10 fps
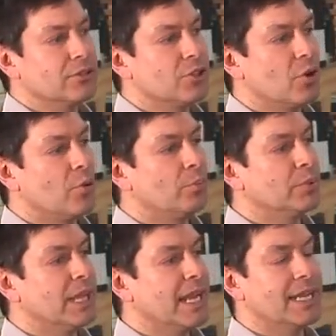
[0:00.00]
So
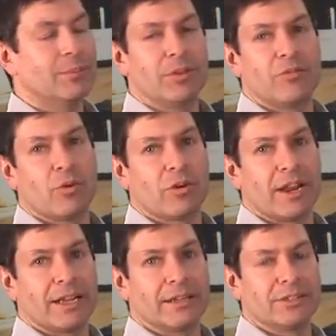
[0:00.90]
planning
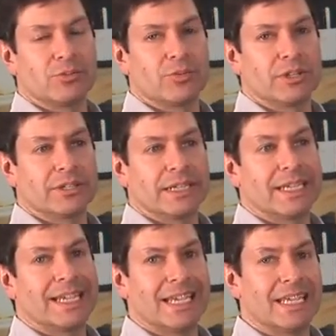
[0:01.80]
beforehand is really
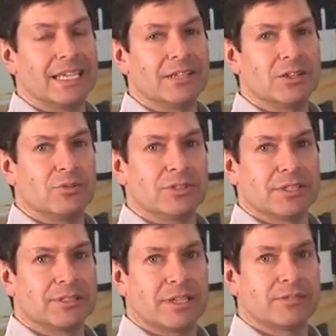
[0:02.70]
key to a
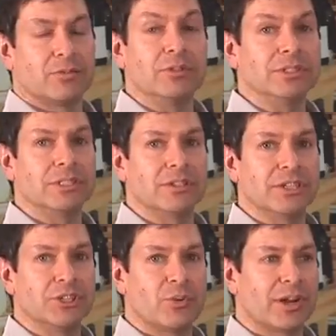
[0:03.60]
successful
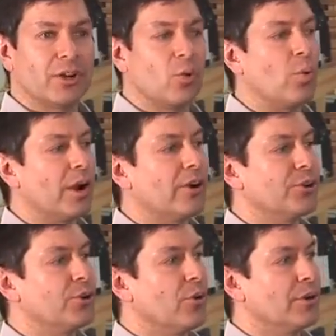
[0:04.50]
installation. You want to know where
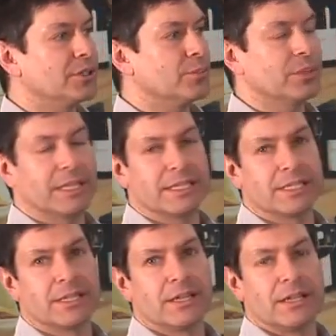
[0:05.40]
you're going to
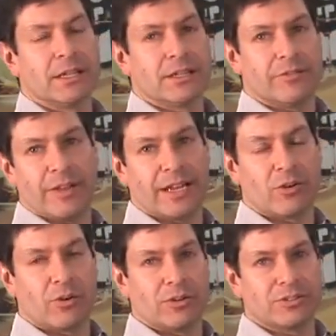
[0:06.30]
place the fan
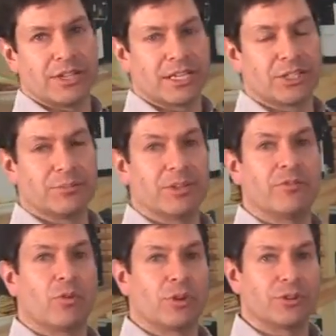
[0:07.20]
coil section
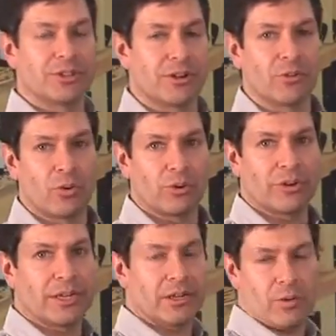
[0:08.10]
before you start
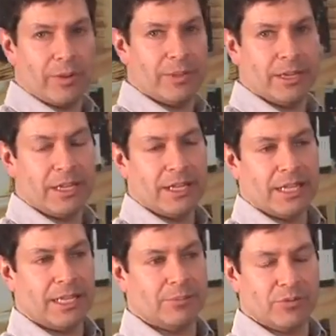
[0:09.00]
ordering equipment
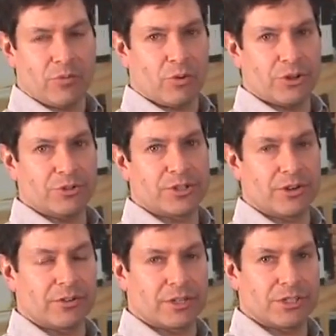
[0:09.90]
and before you
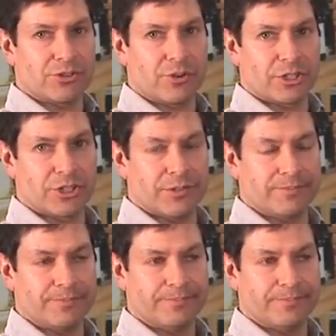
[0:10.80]
start construction.